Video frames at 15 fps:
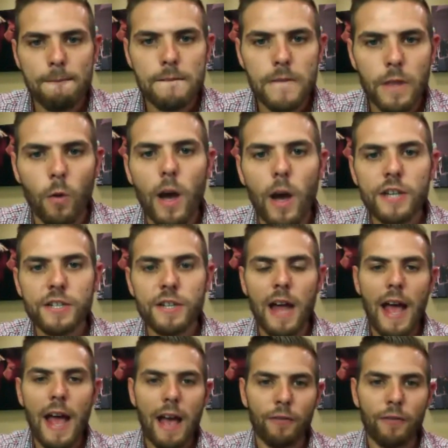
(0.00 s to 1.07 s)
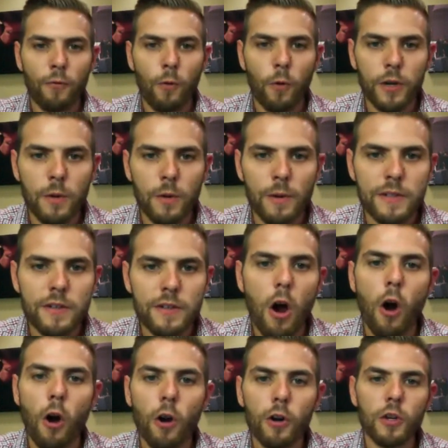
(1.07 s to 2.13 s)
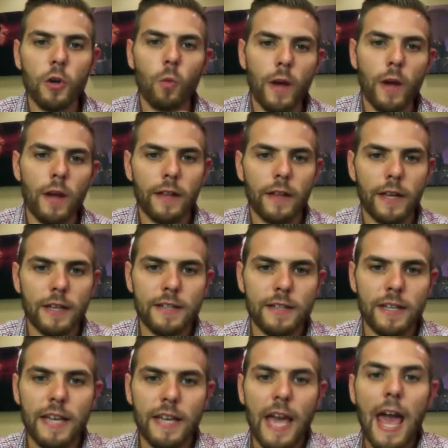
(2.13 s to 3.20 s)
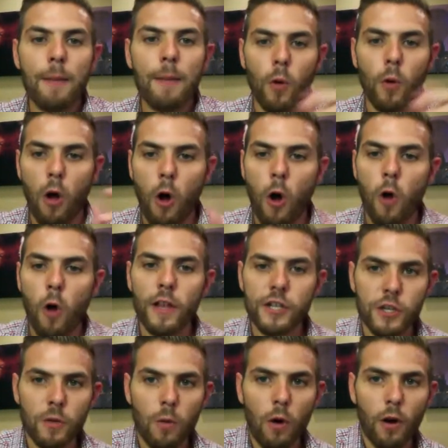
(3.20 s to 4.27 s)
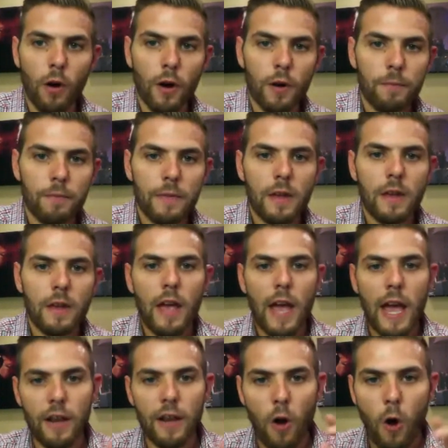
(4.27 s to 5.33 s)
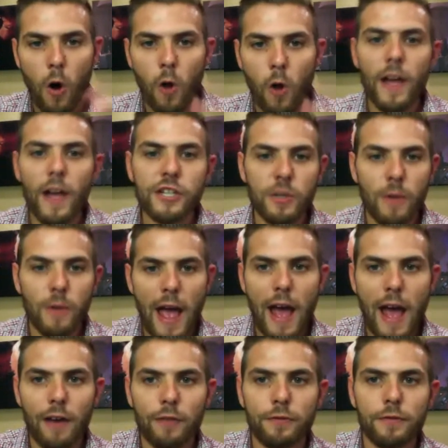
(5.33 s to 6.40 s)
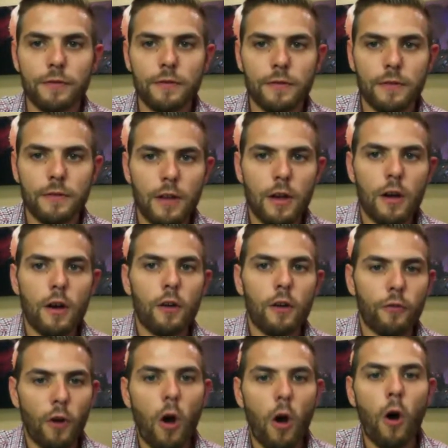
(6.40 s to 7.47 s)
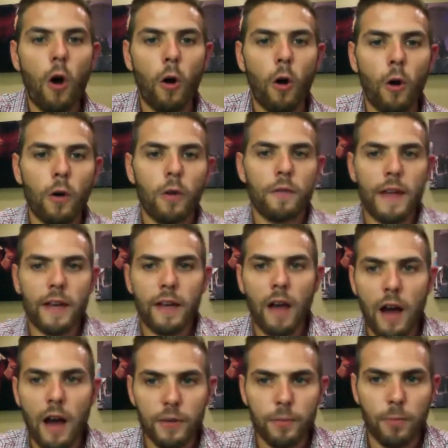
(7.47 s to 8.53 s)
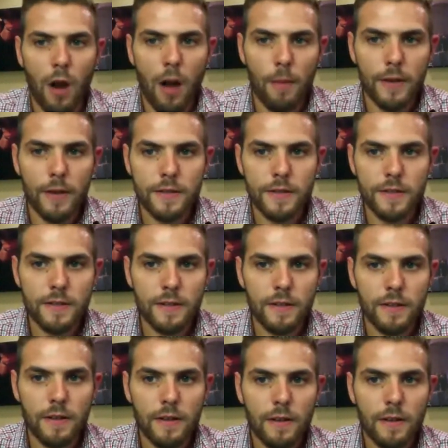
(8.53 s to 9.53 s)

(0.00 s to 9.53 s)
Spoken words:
The question I have for you is, are you willing to gamble all that you are and all that you have for all that God has promised?